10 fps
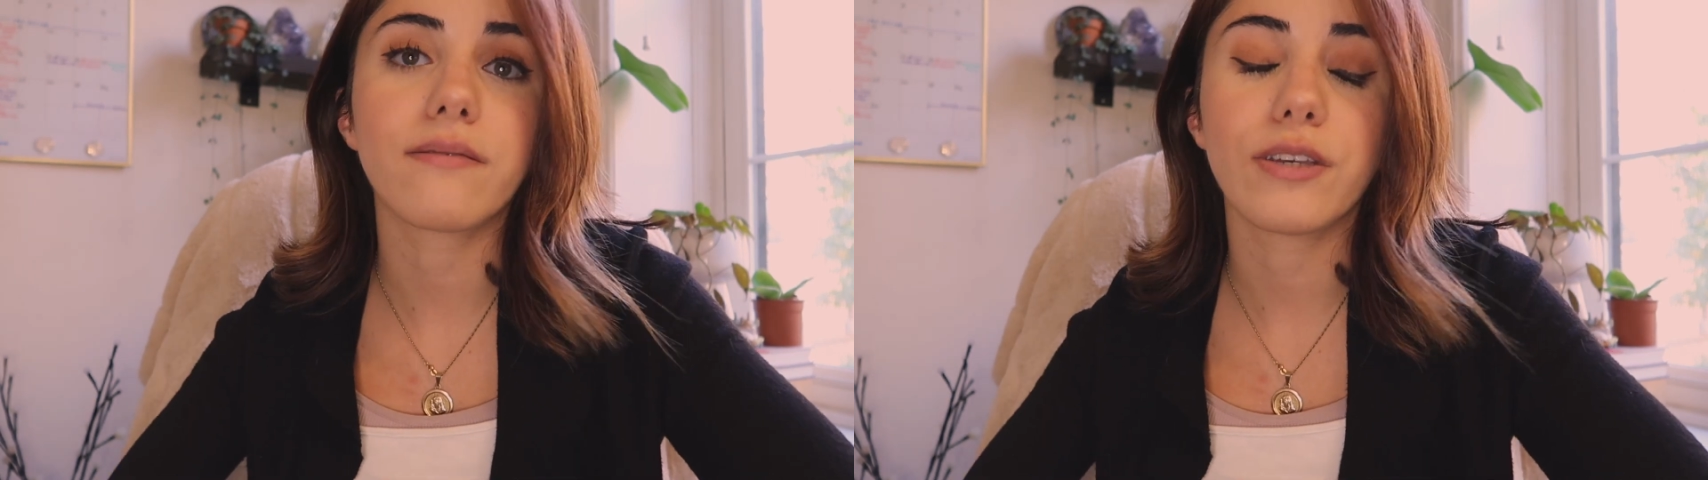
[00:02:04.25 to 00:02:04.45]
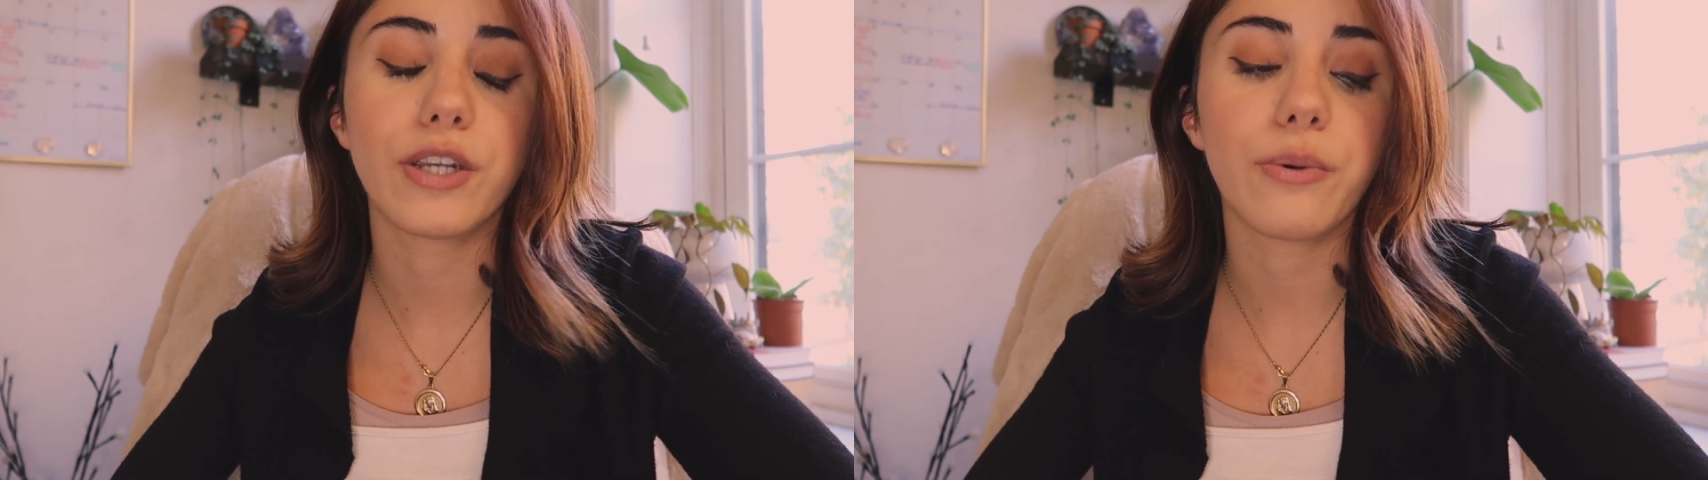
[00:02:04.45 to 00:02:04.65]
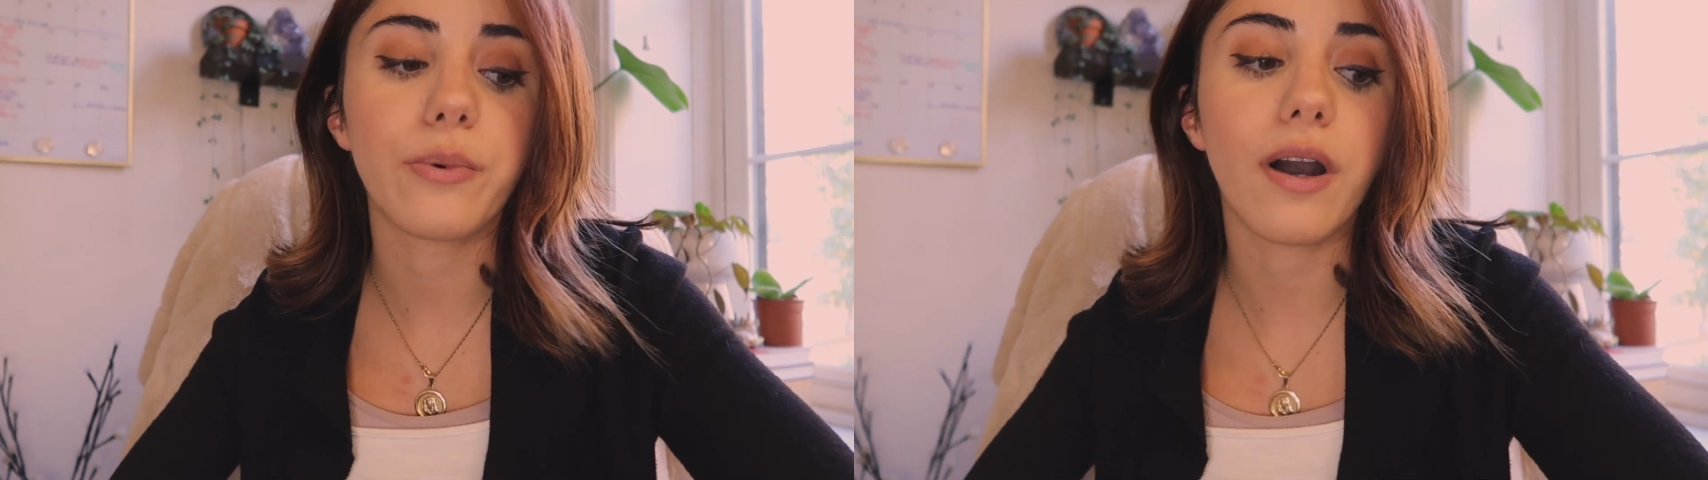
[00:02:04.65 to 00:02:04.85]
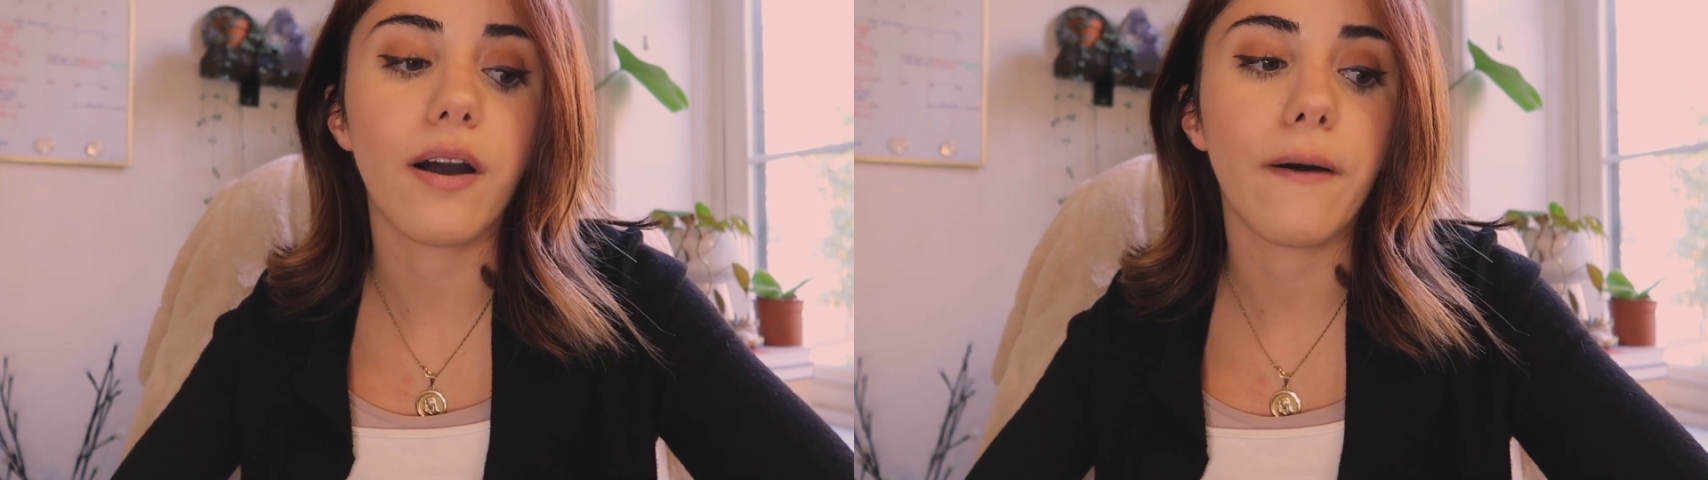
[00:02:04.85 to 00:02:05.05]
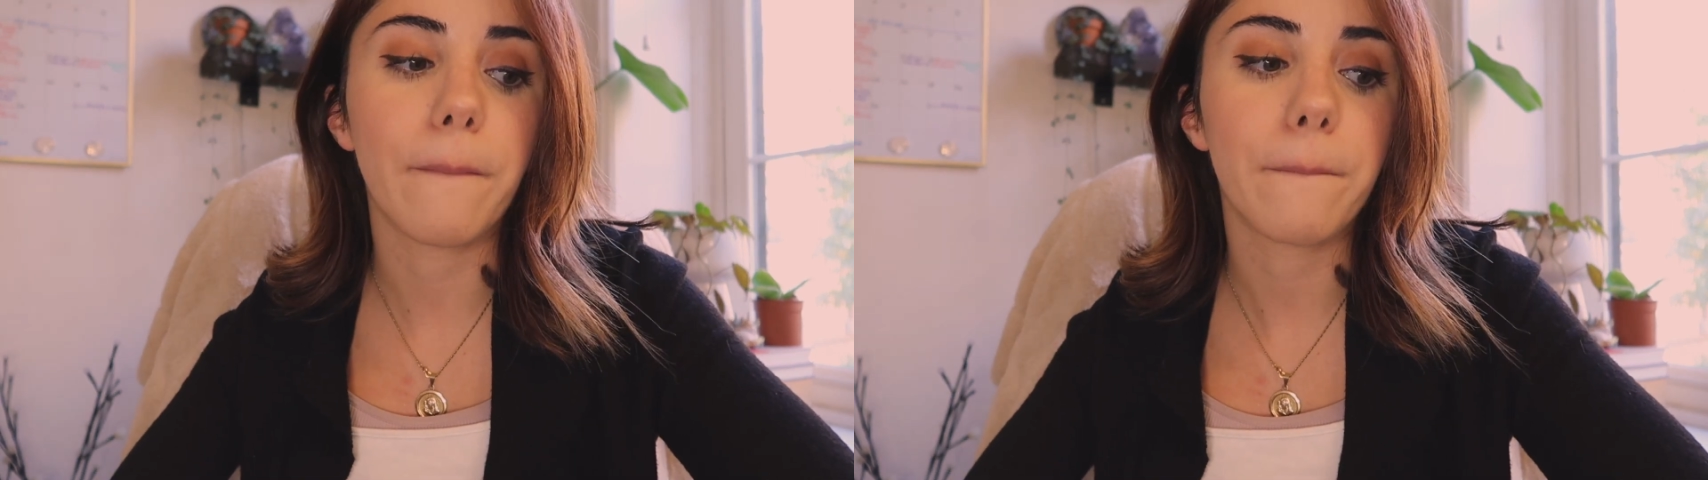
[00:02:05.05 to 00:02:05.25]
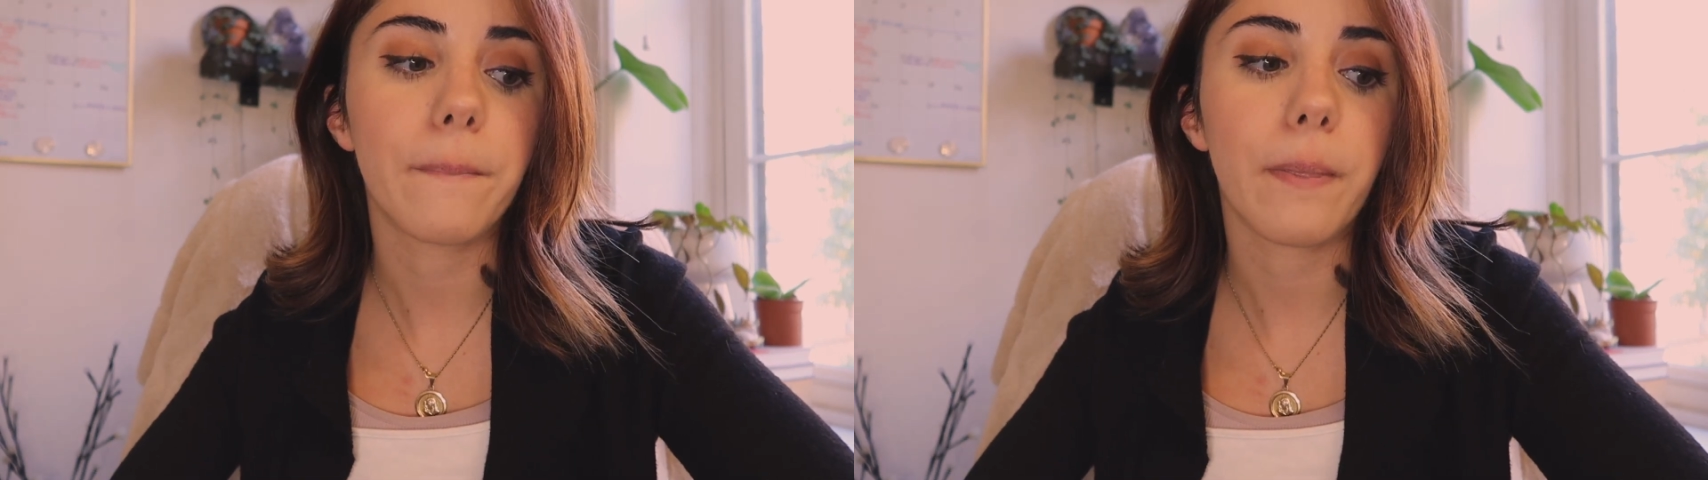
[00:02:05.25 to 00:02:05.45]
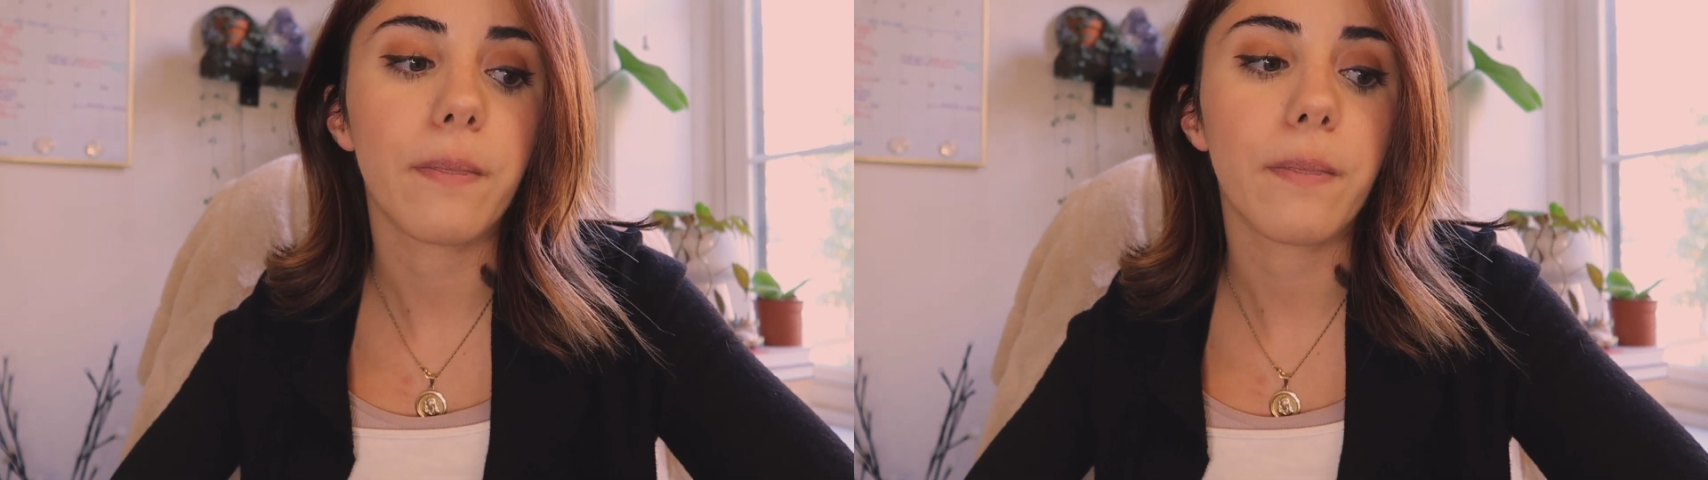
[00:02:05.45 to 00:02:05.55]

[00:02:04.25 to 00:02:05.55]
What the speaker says: you know,